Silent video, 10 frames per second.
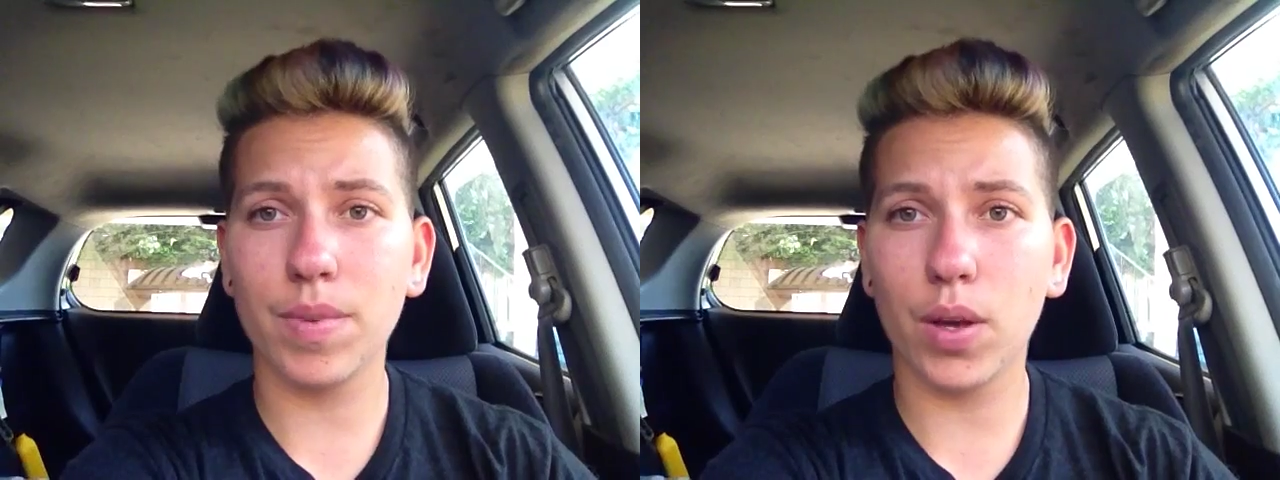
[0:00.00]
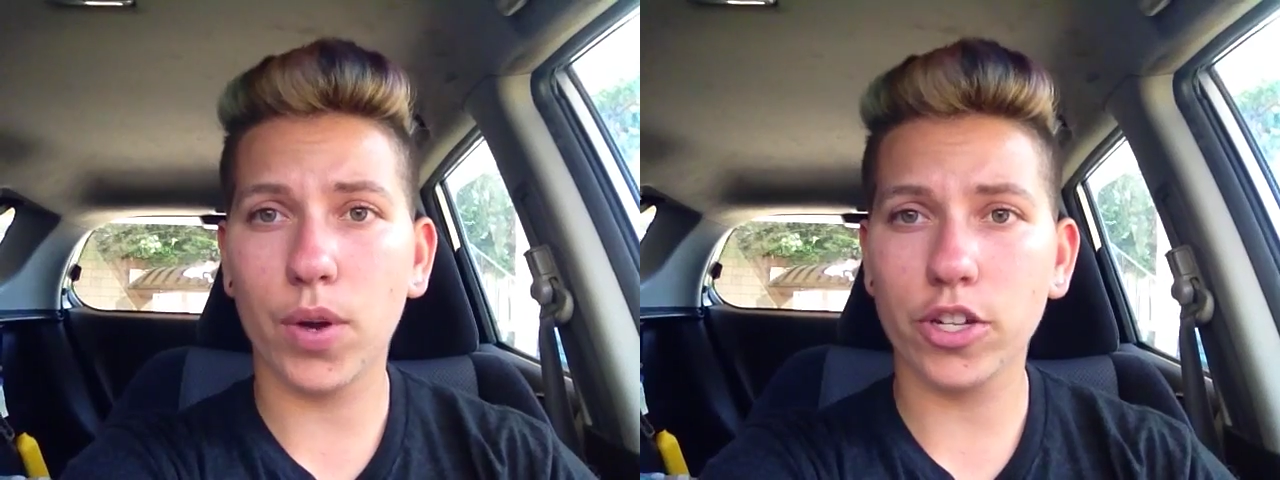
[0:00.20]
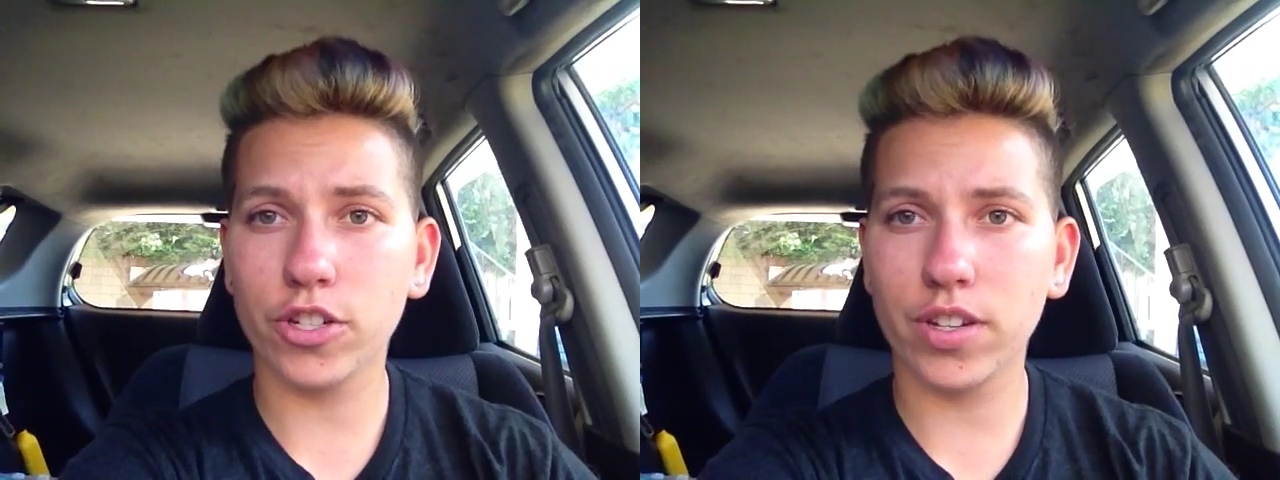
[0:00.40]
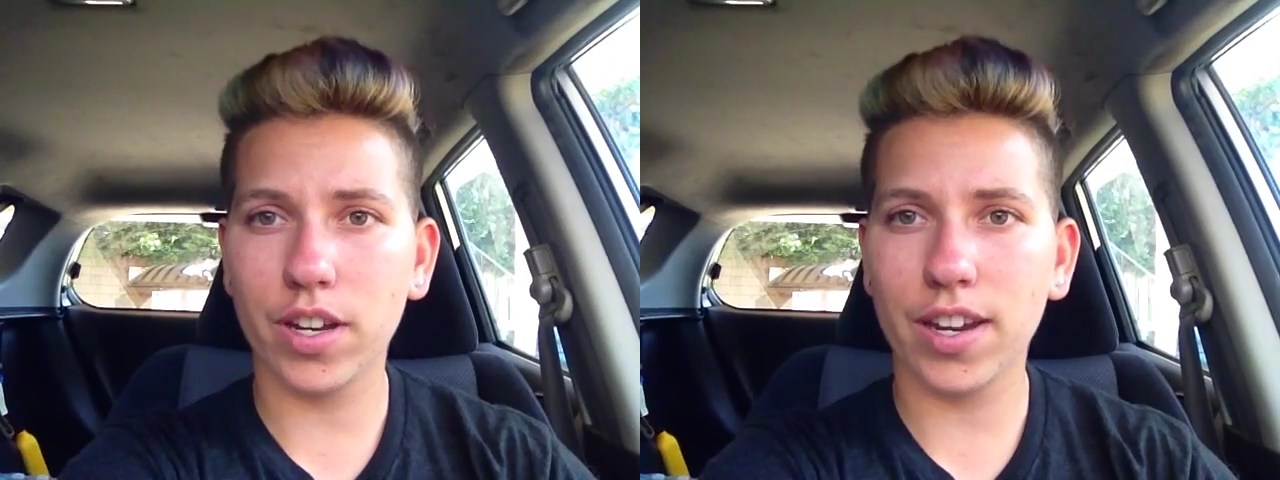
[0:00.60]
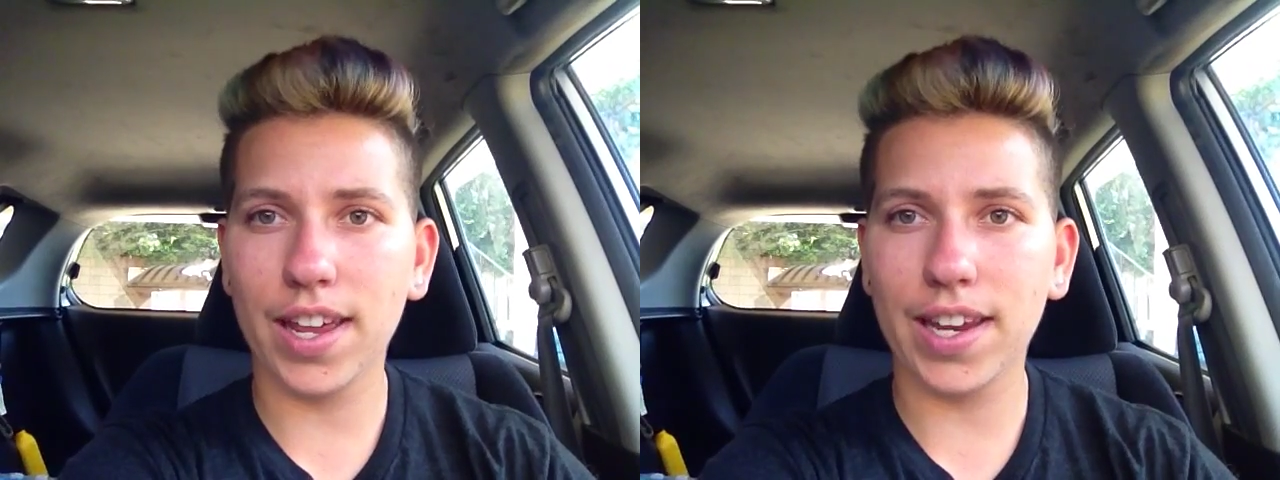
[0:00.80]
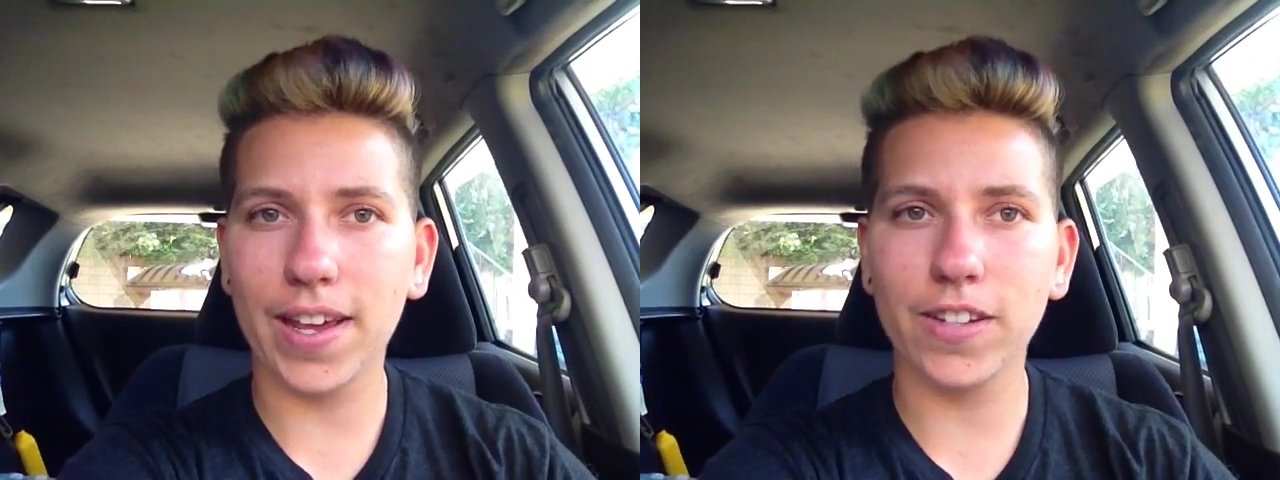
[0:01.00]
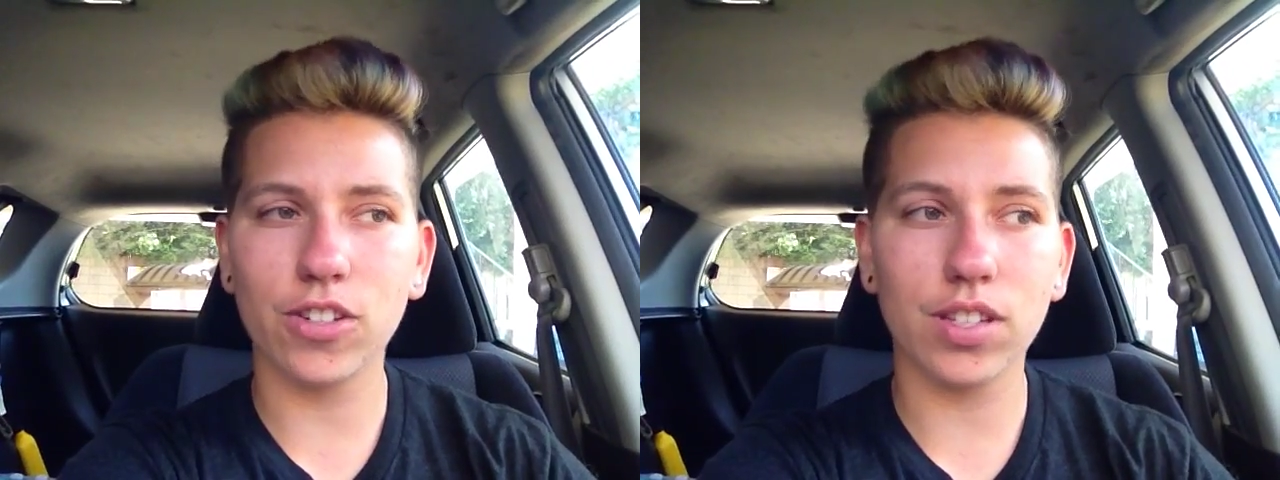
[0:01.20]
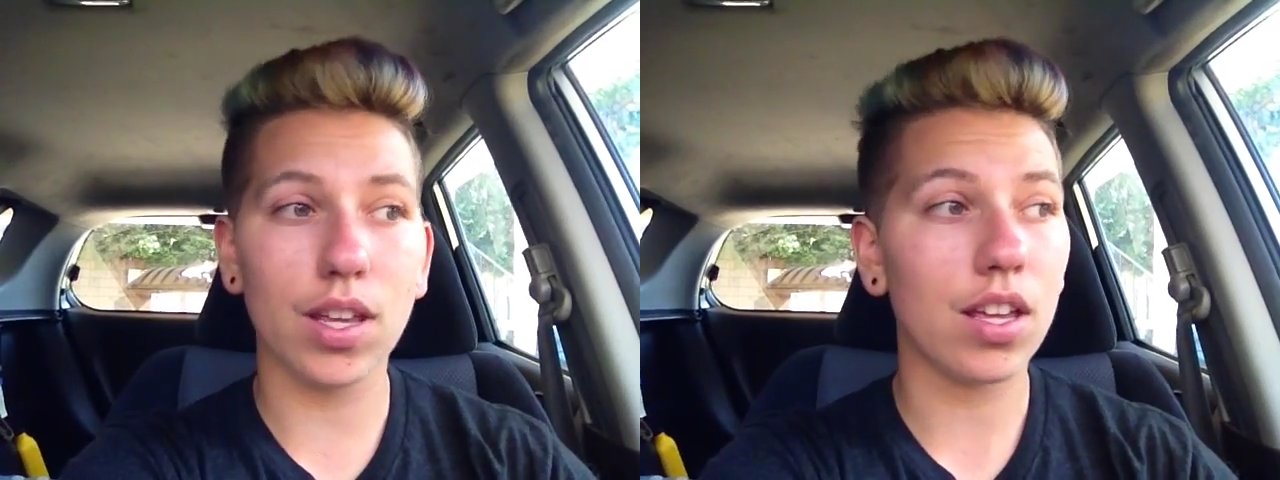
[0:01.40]
me a question, and I can
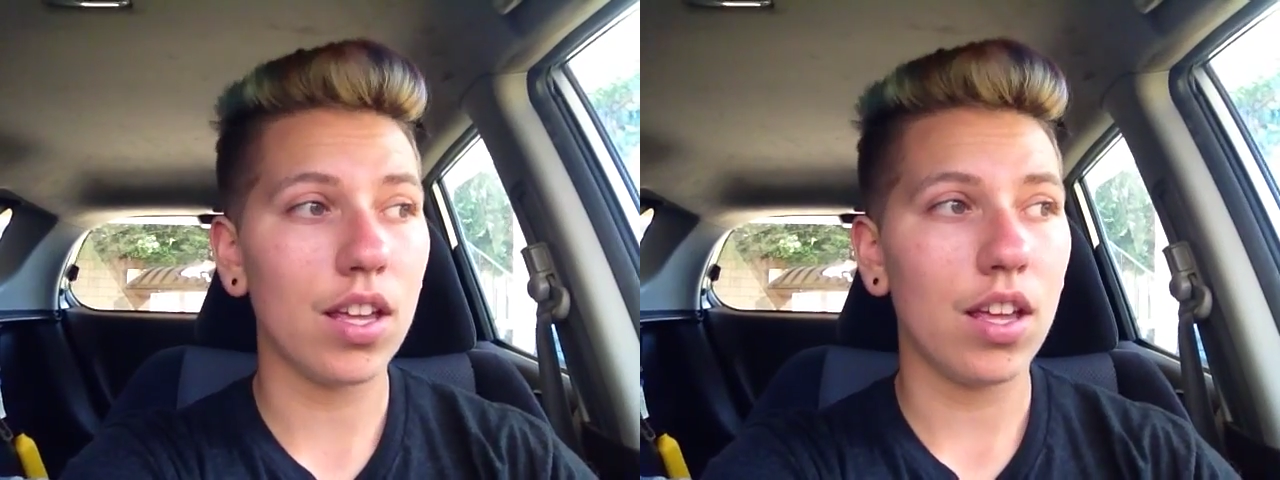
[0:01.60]
just, like,